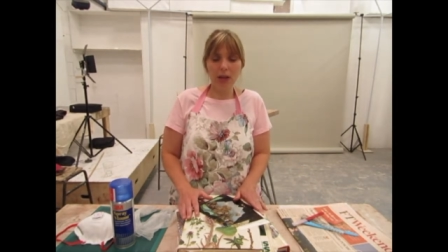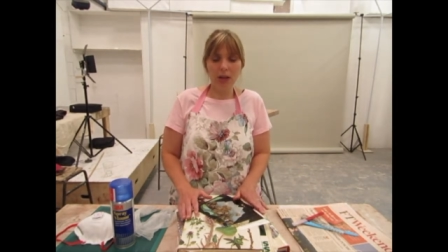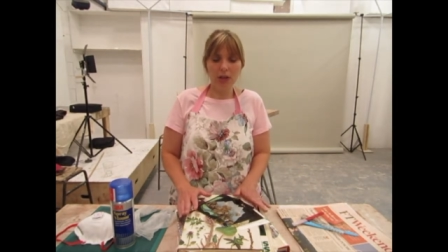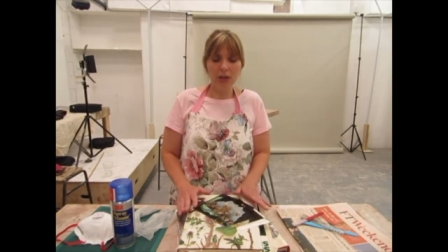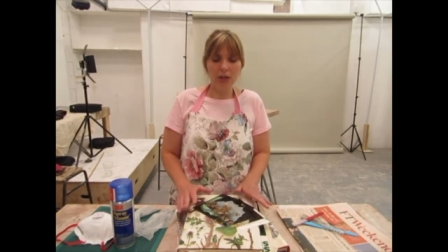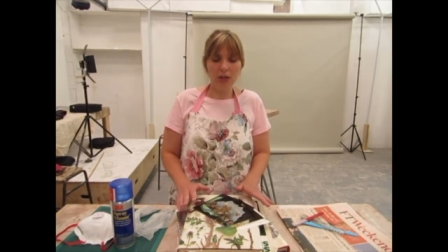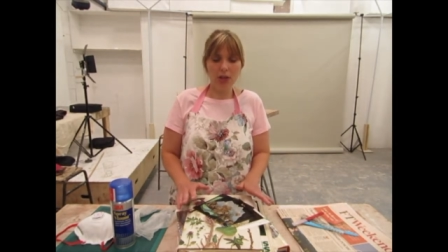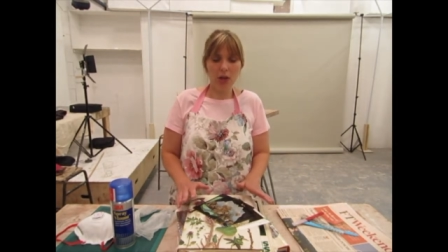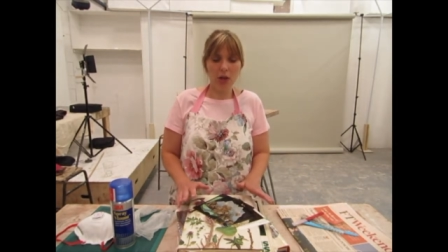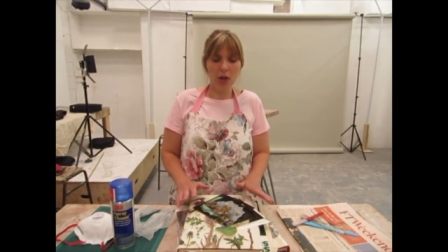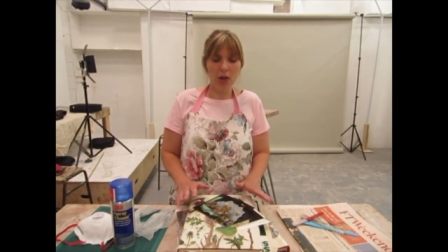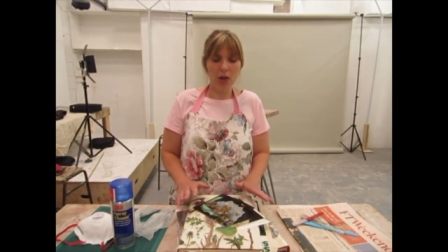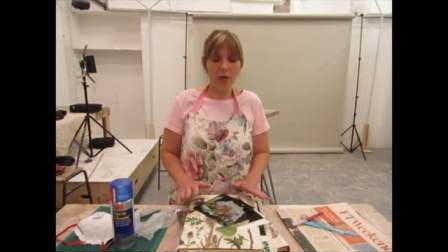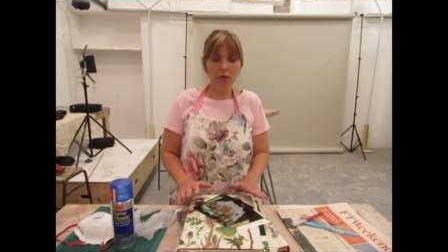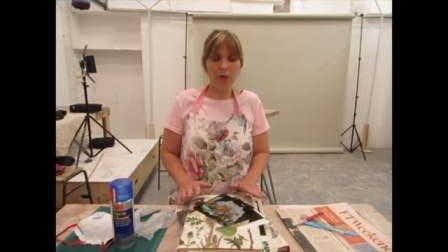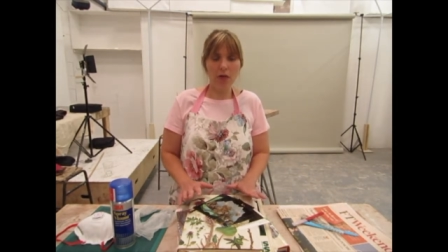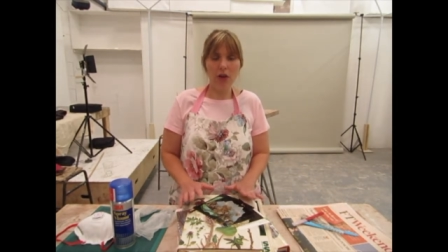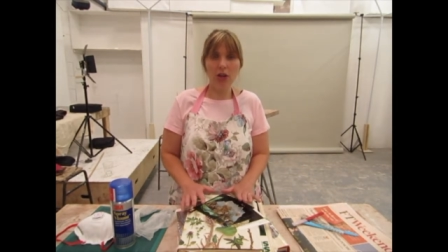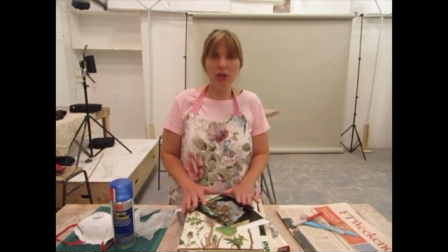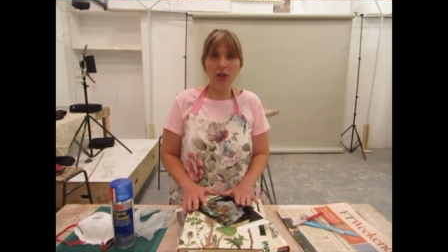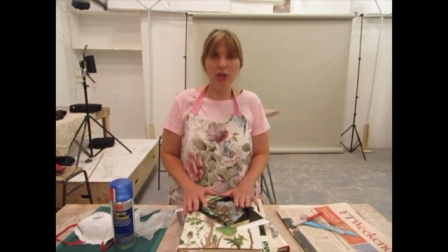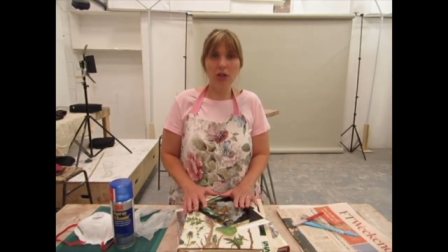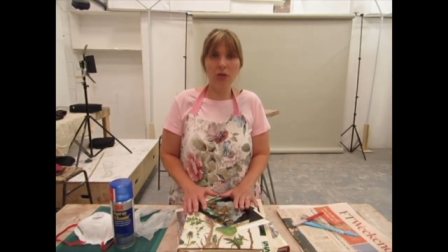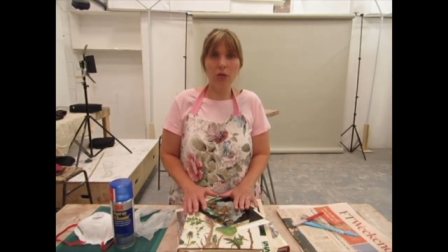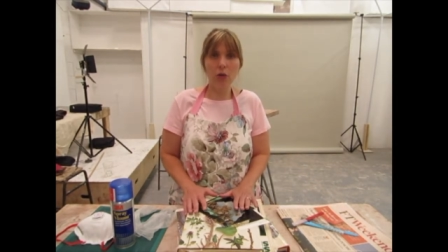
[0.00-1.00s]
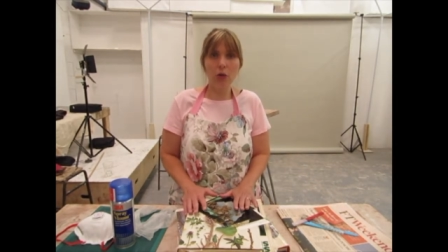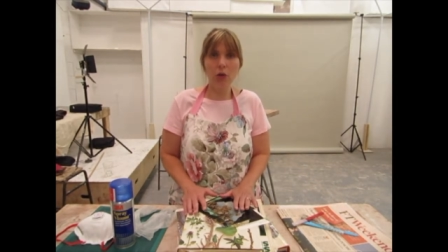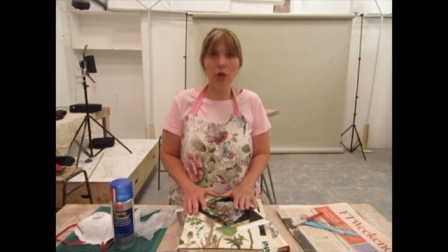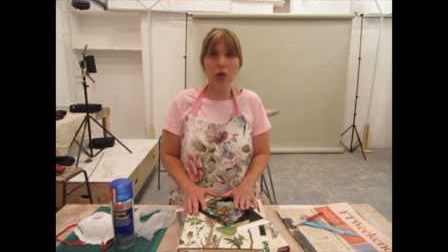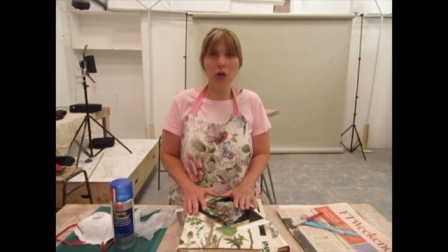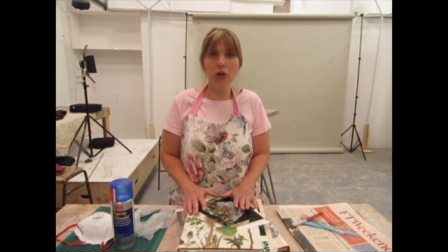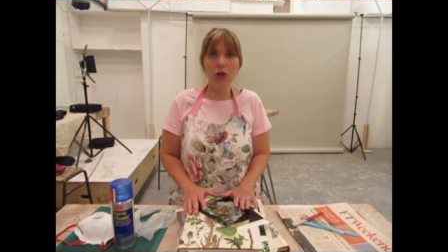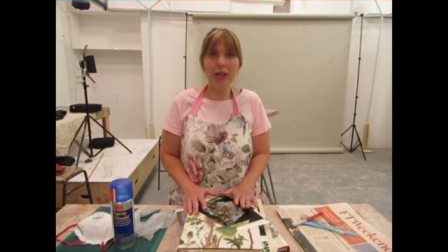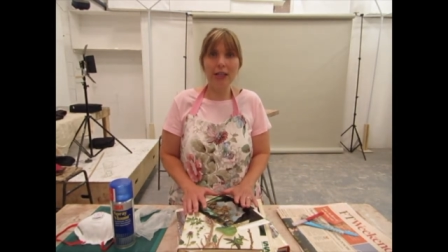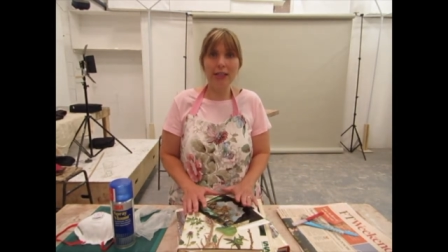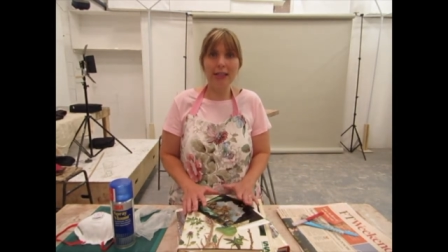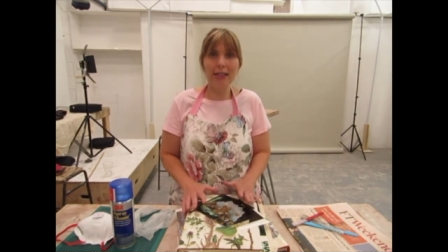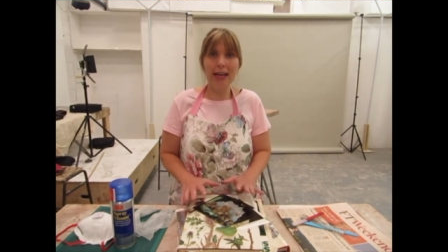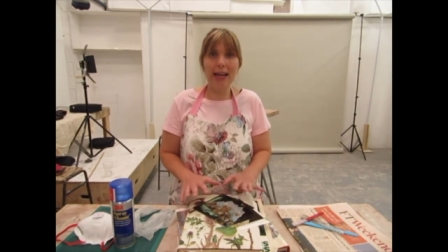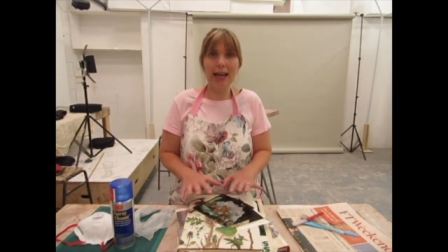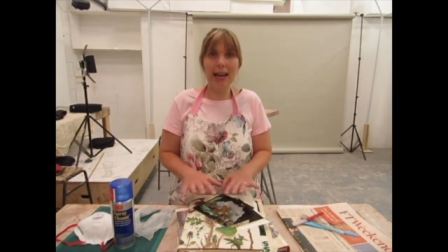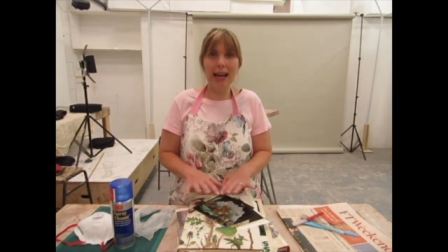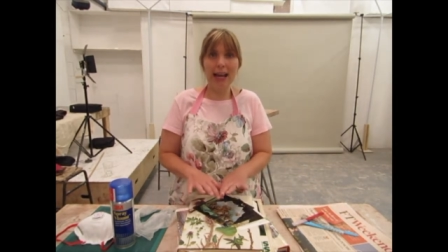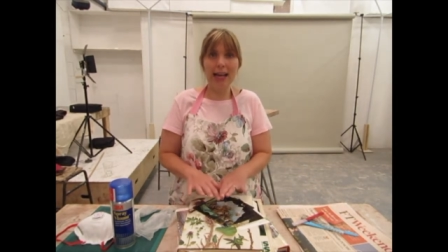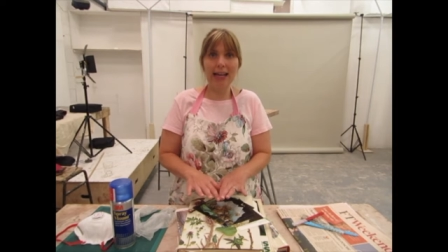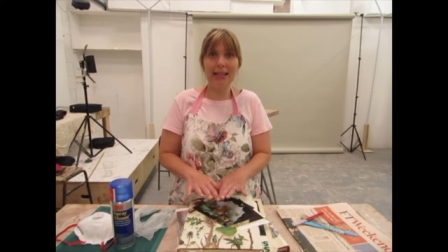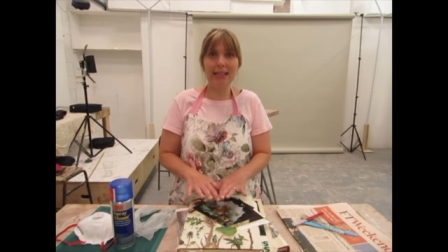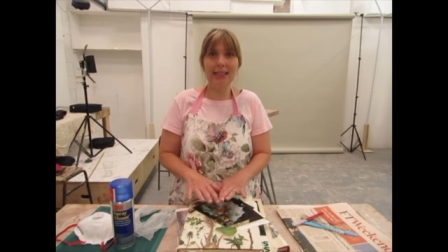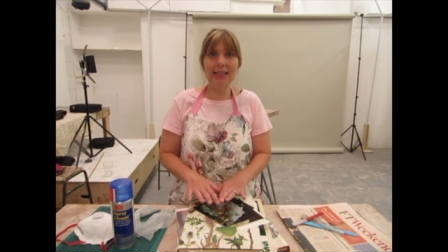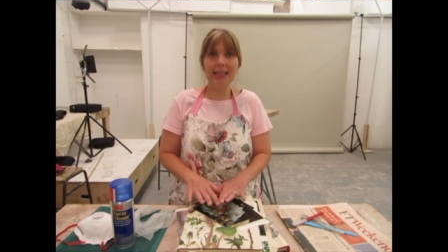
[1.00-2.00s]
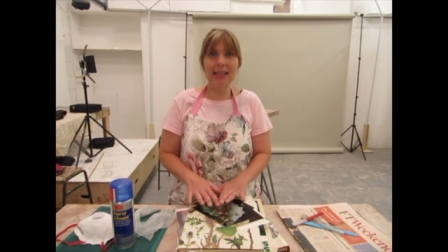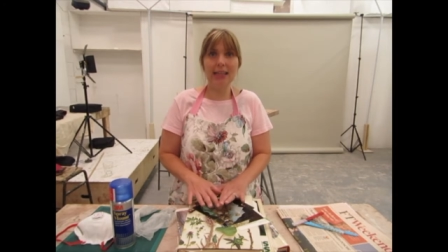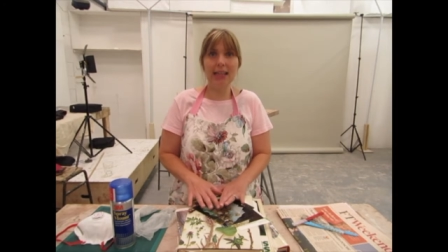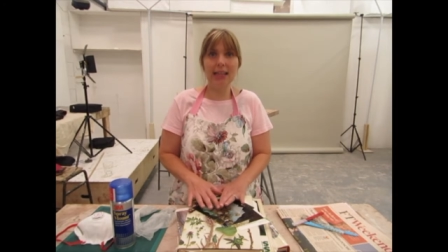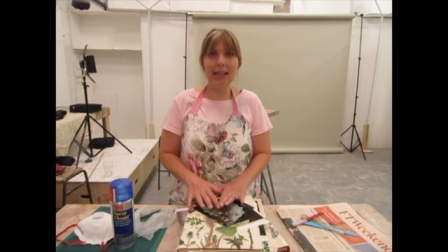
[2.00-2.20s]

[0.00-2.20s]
So first of all you'll need to collect